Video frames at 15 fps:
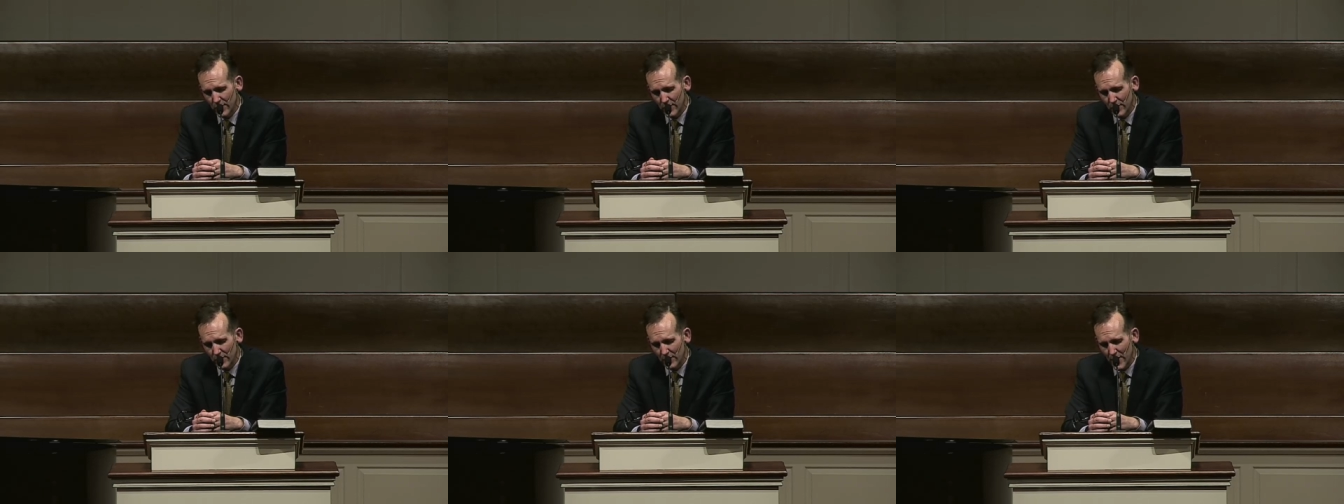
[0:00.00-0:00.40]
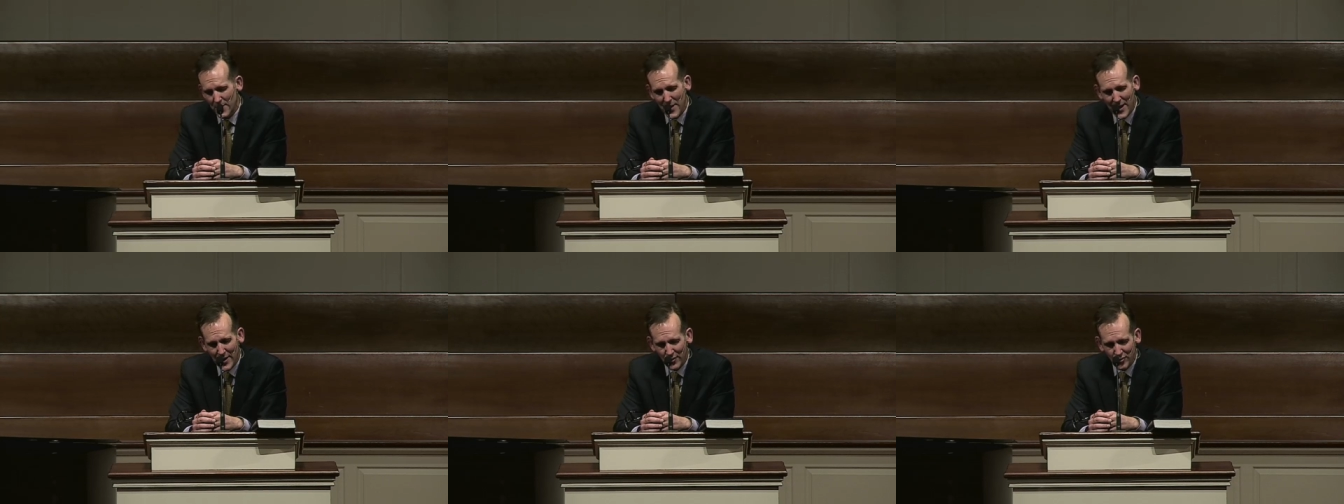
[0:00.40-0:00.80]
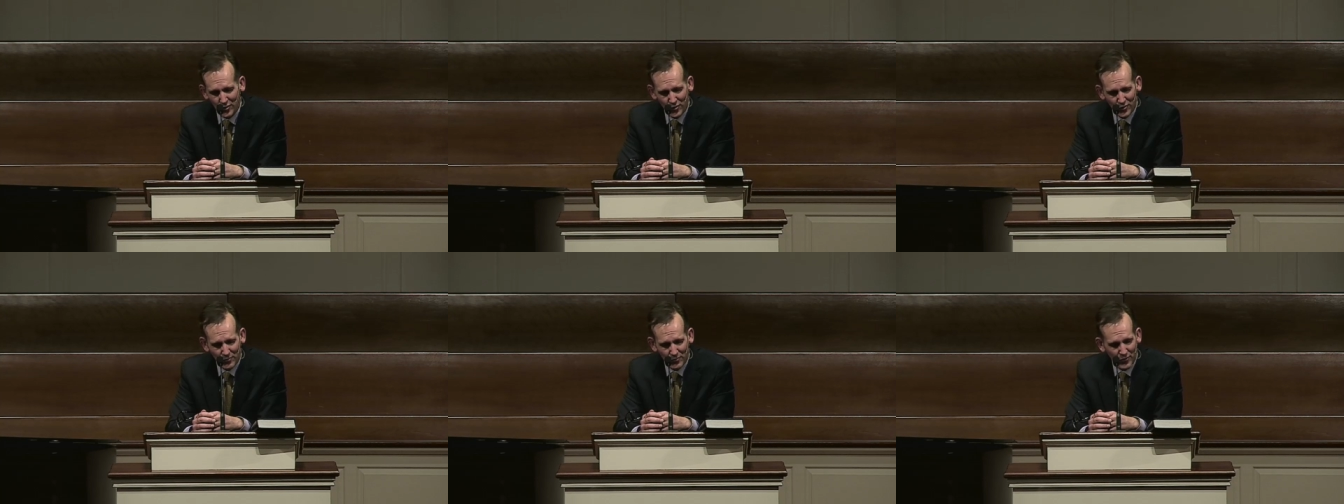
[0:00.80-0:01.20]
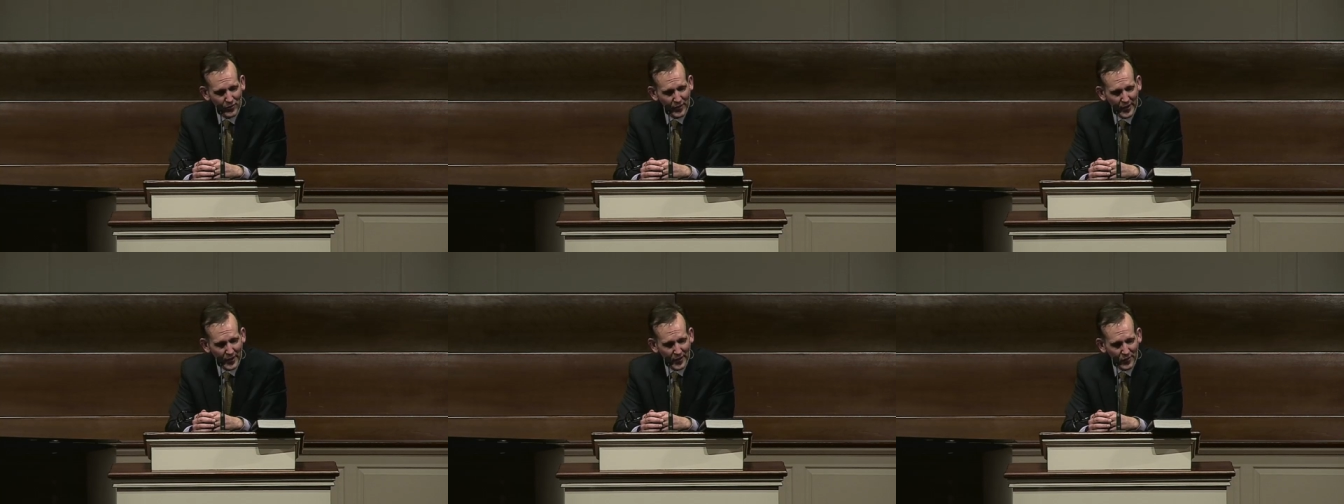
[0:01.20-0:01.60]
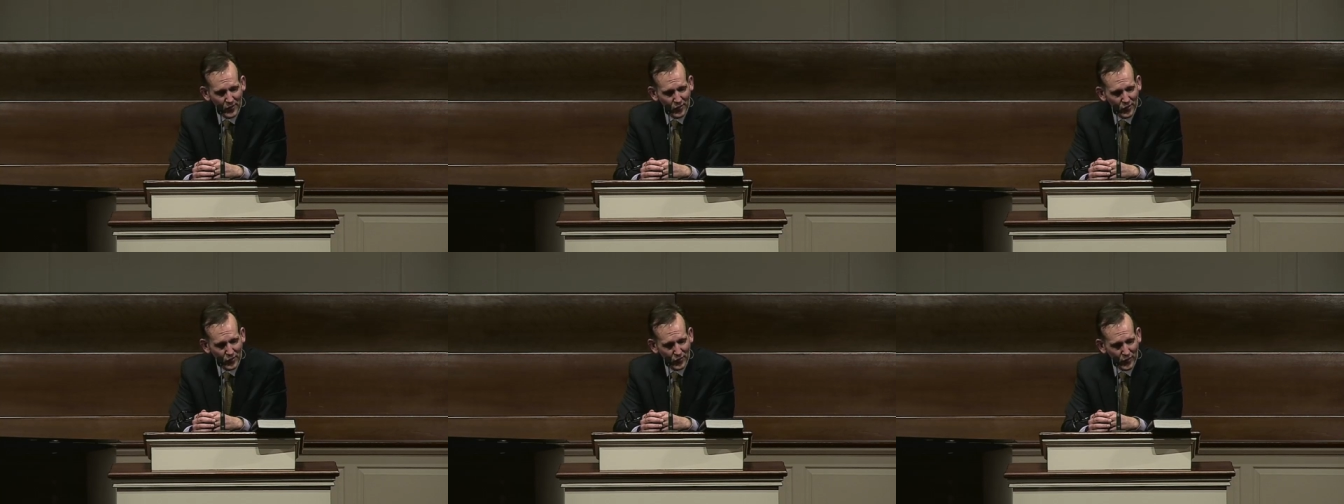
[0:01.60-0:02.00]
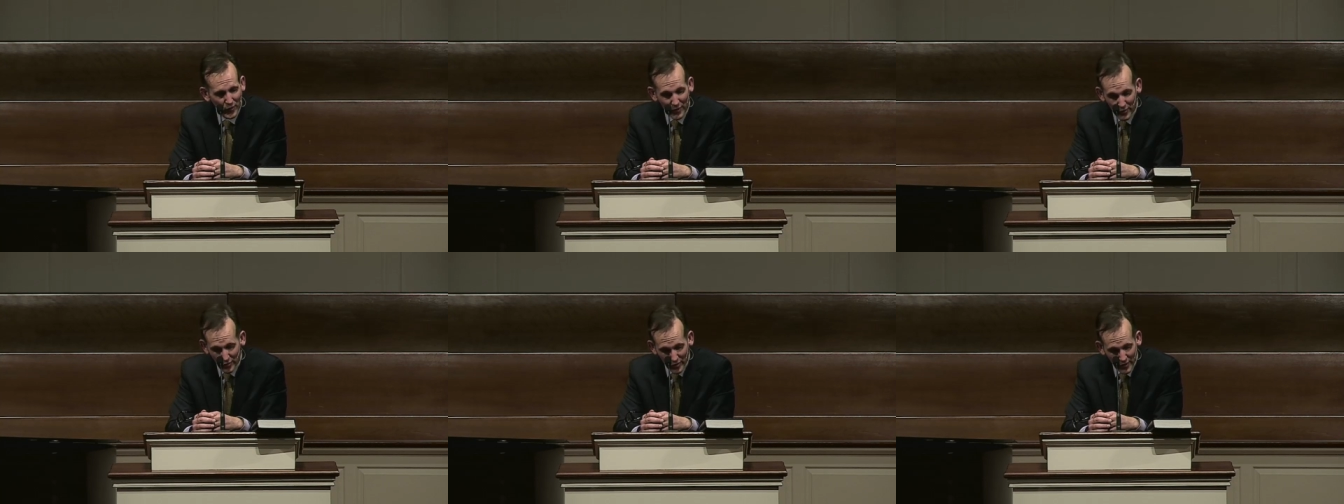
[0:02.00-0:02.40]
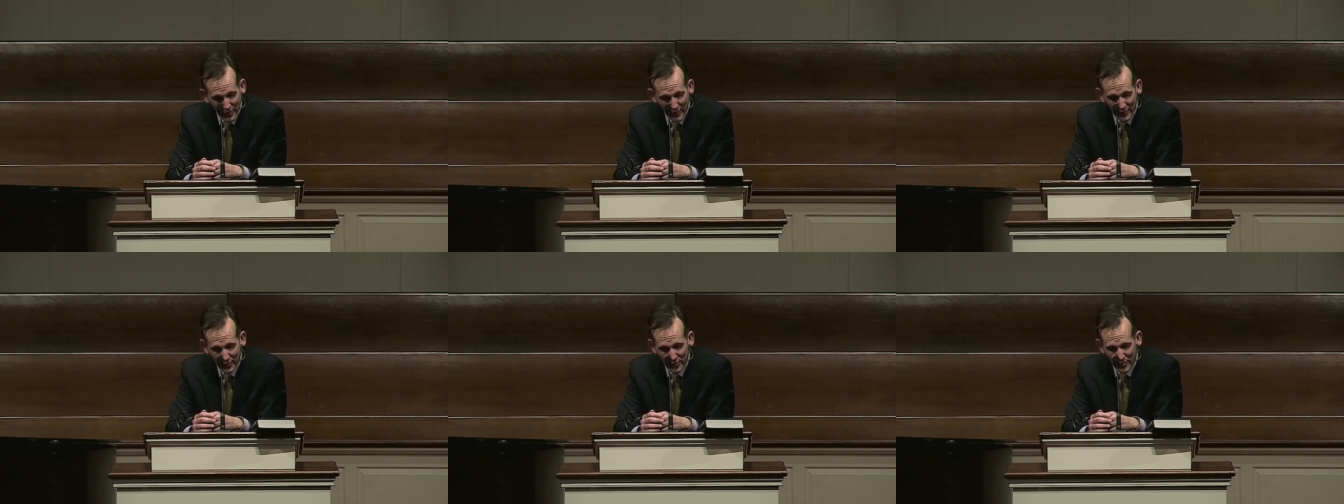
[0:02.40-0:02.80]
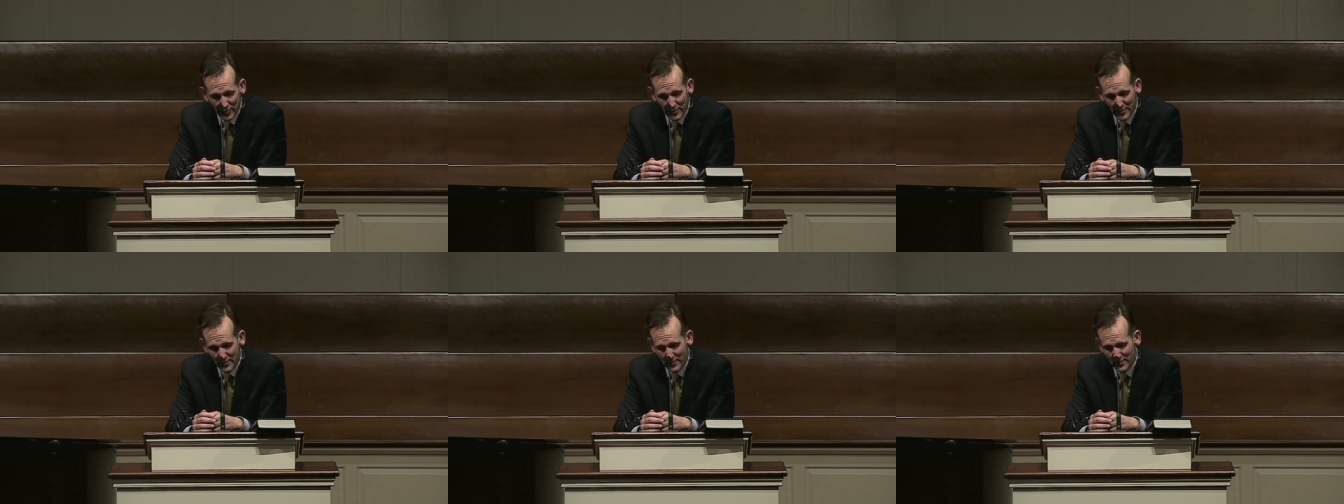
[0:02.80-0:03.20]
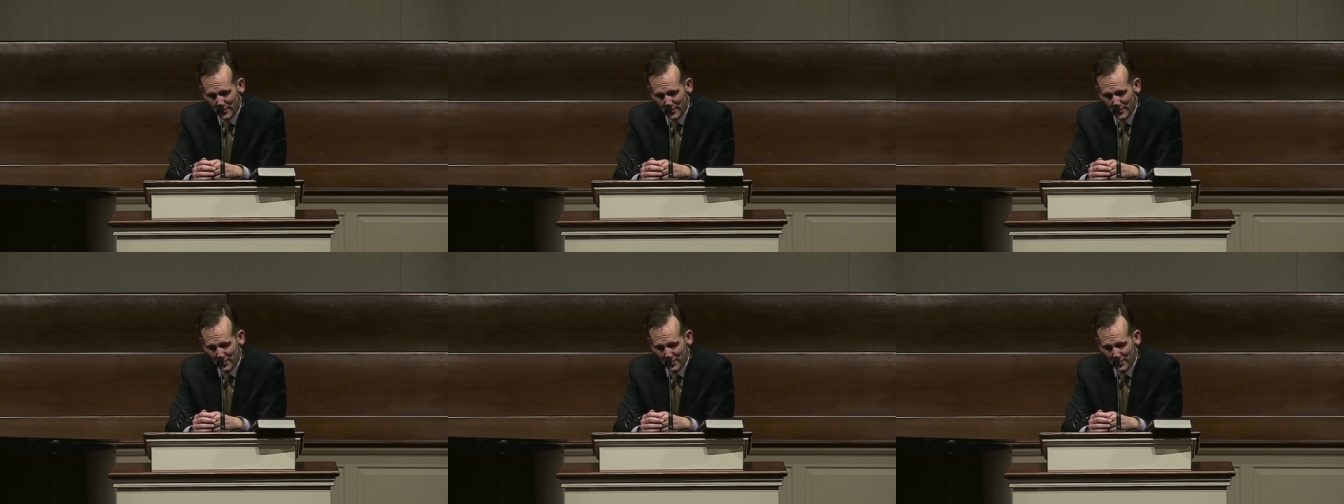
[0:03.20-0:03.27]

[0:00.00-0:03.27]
to amass things for ourselves.